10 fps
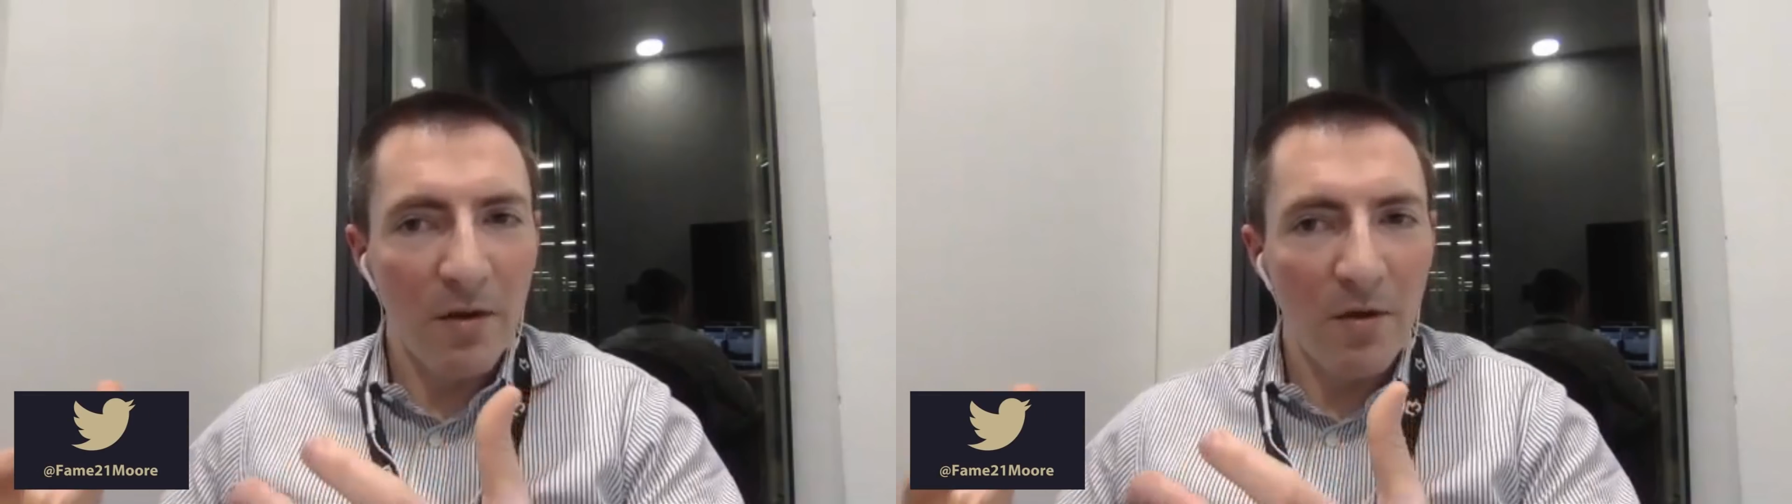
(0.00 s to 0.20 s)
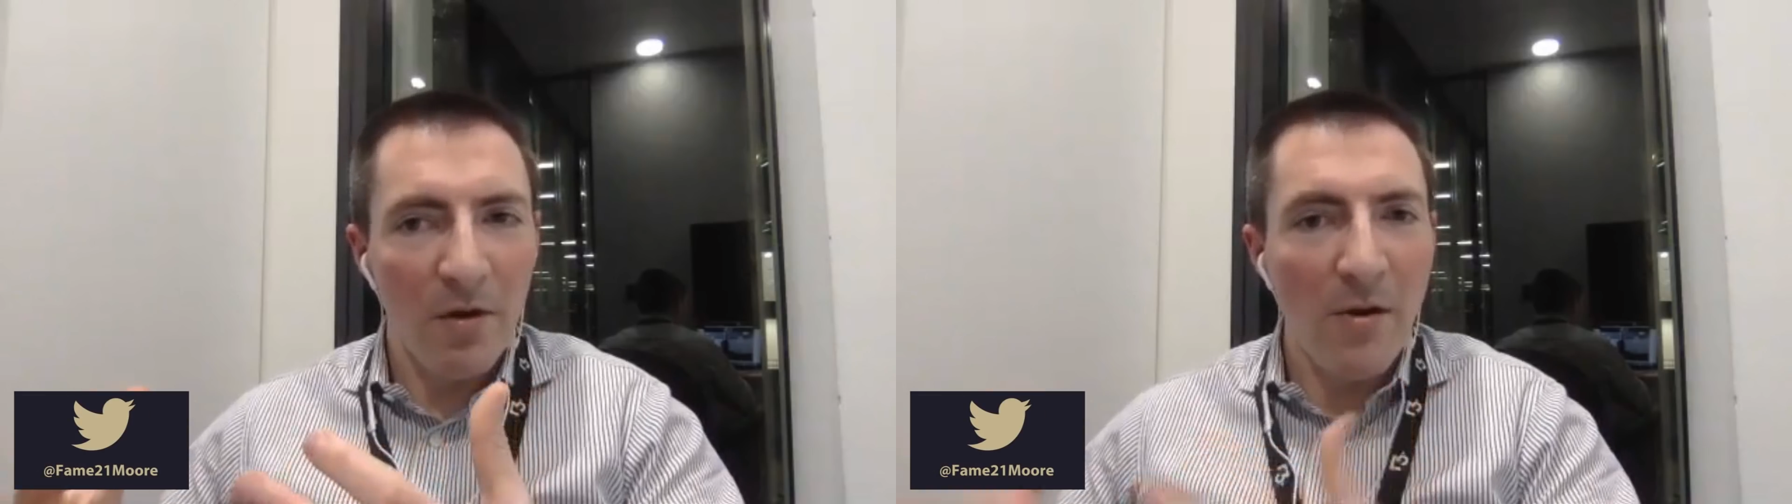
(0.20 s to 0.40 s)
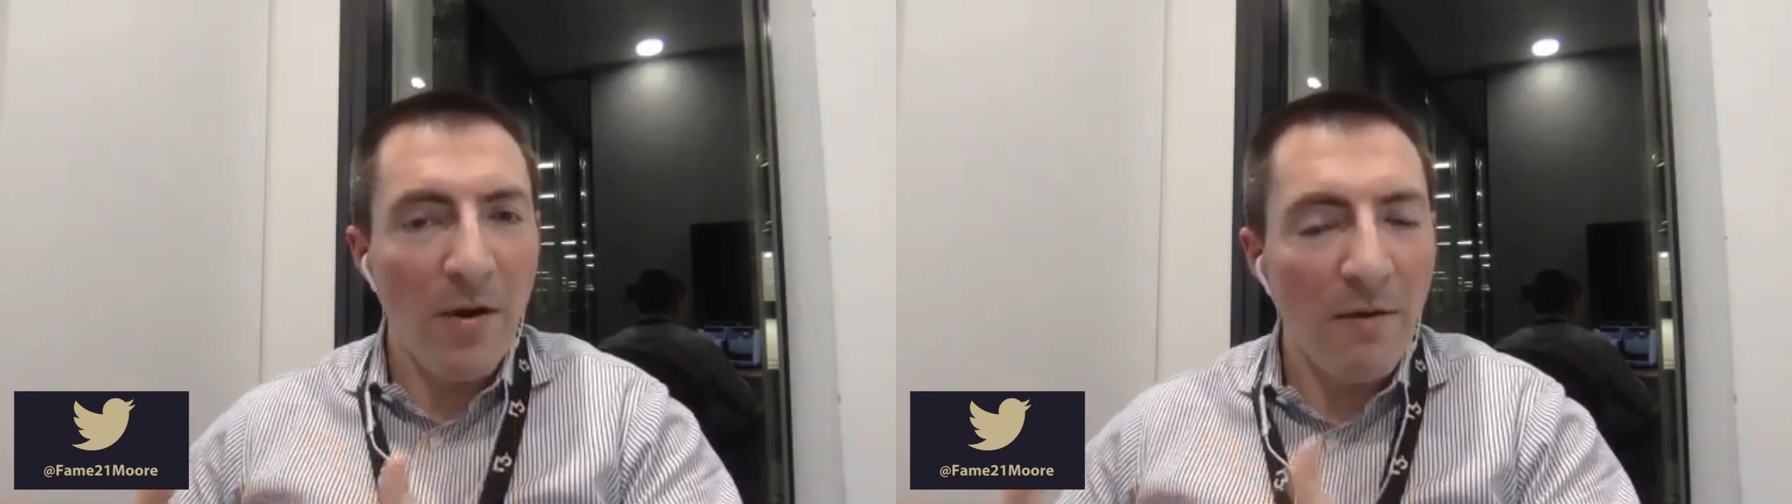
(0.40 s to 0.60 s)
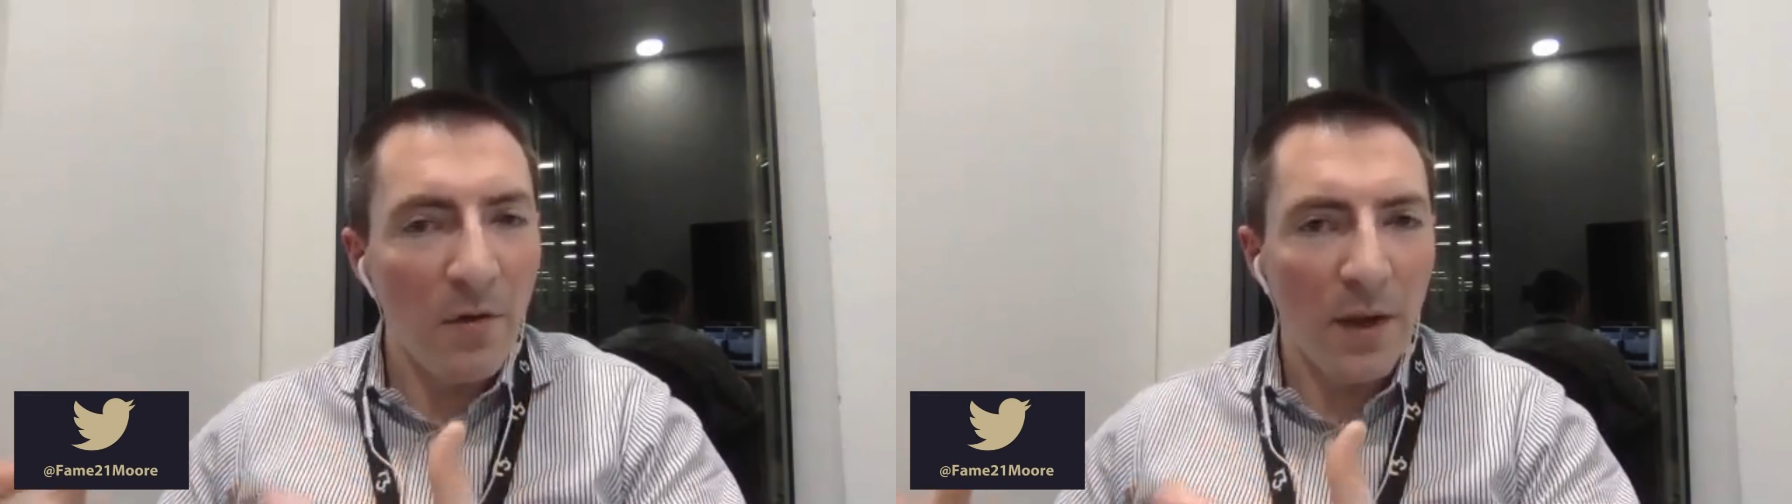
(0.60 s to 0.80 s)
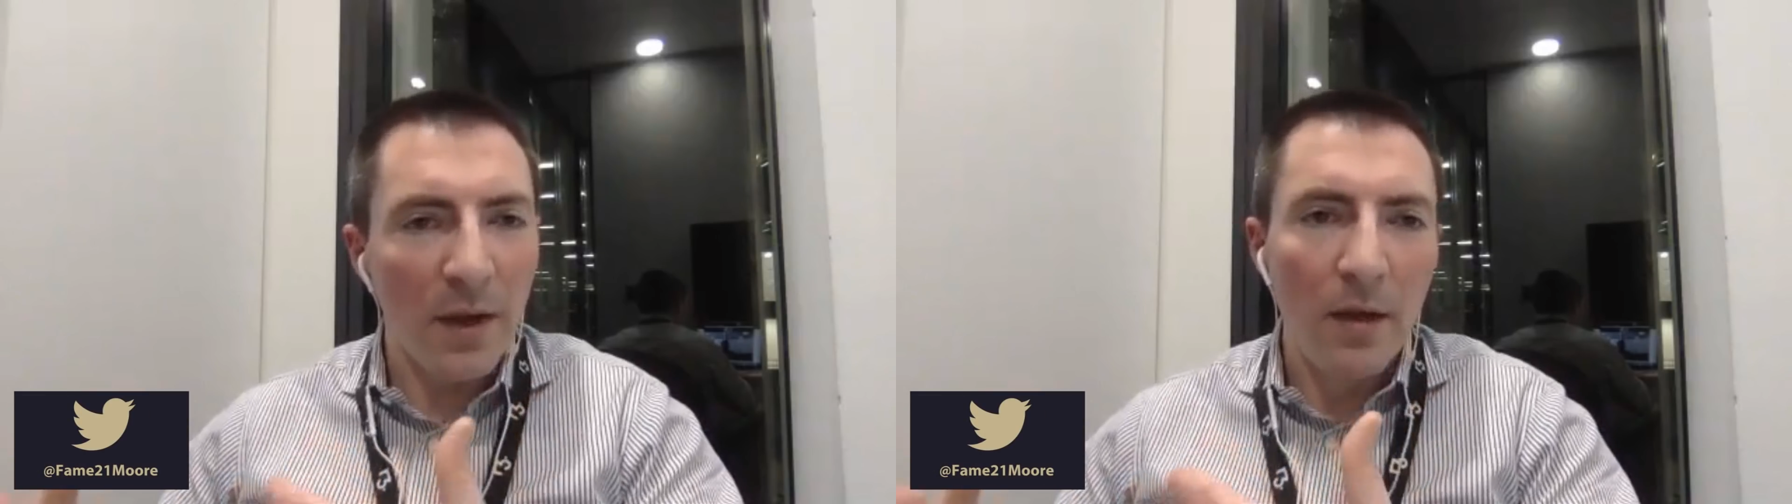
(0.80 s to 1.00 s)

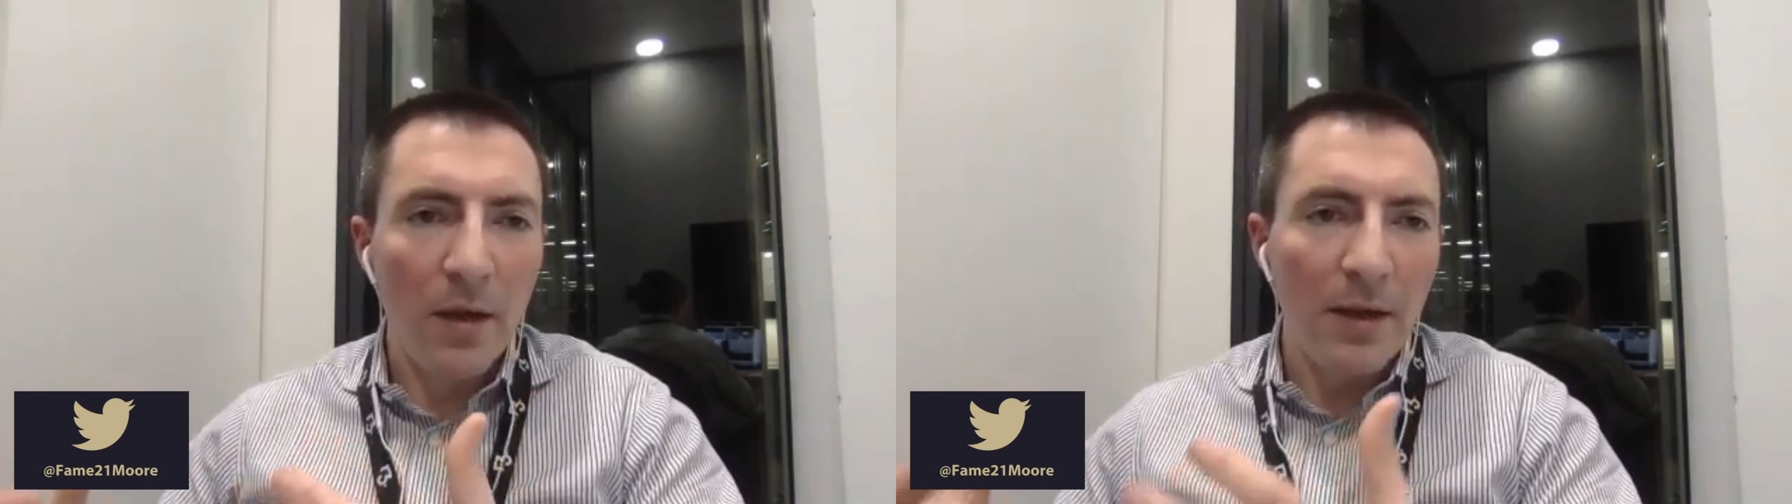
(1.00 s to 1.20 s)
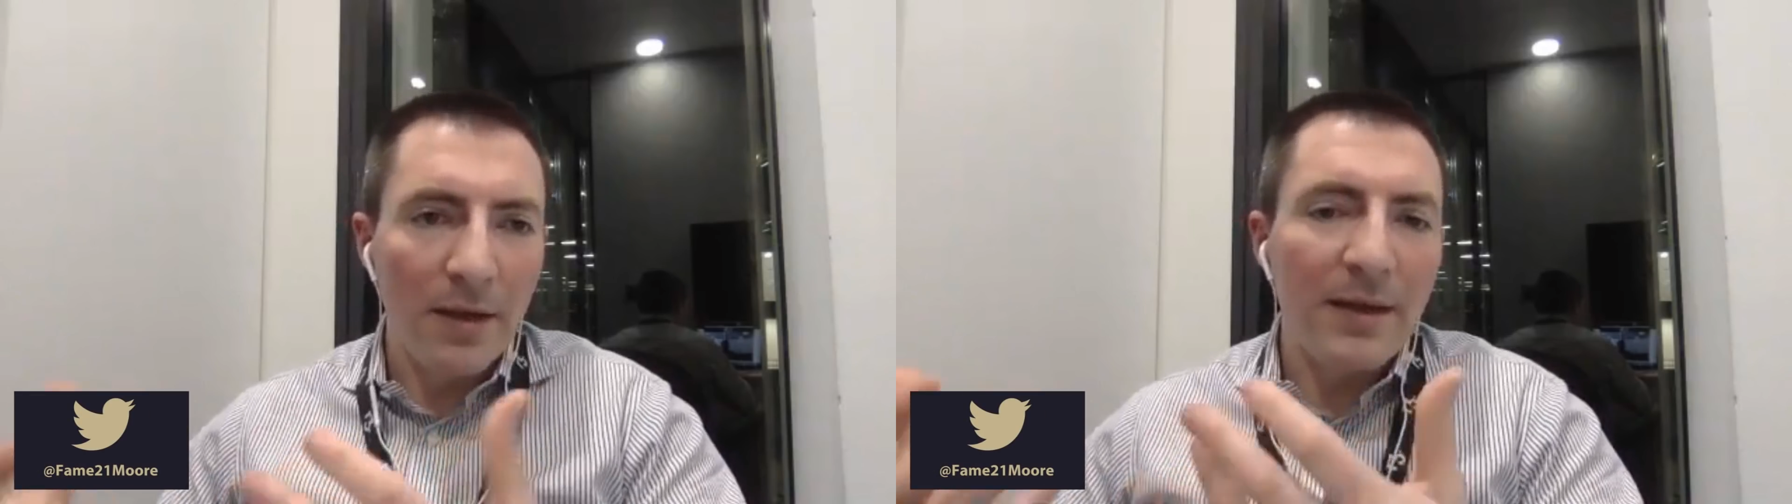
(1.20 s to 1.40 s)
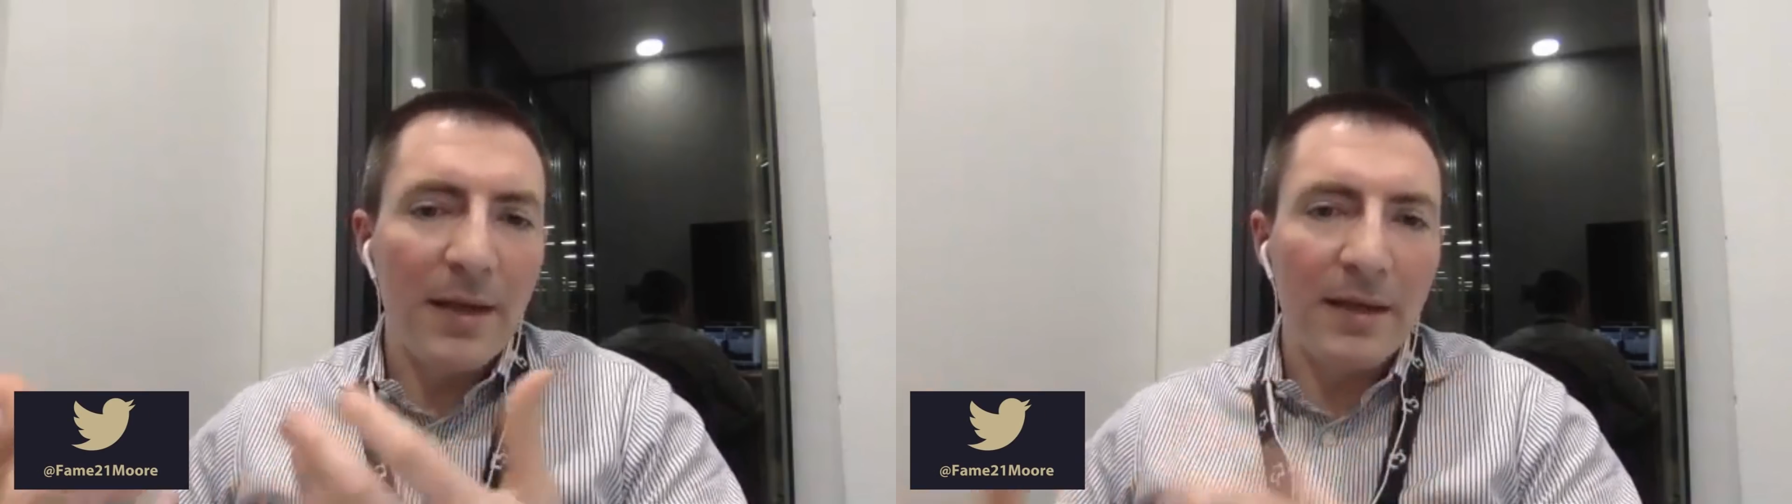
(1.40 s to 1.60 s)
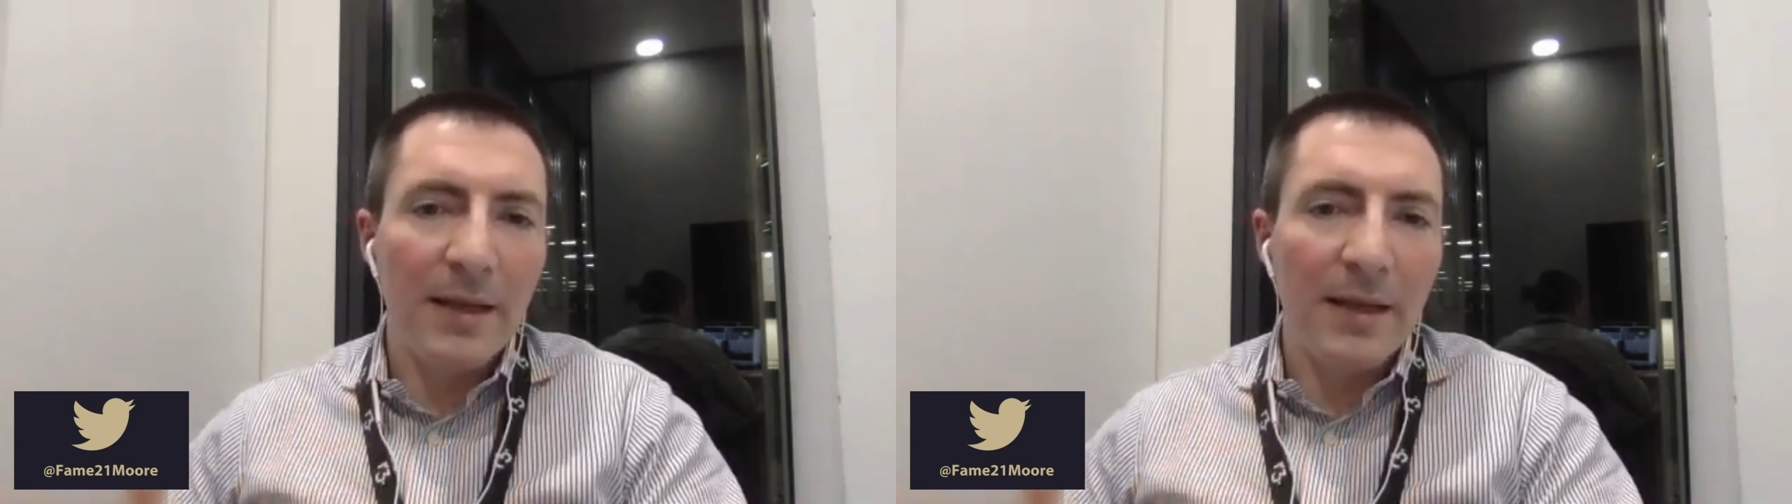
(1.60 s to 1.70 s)
everything. It's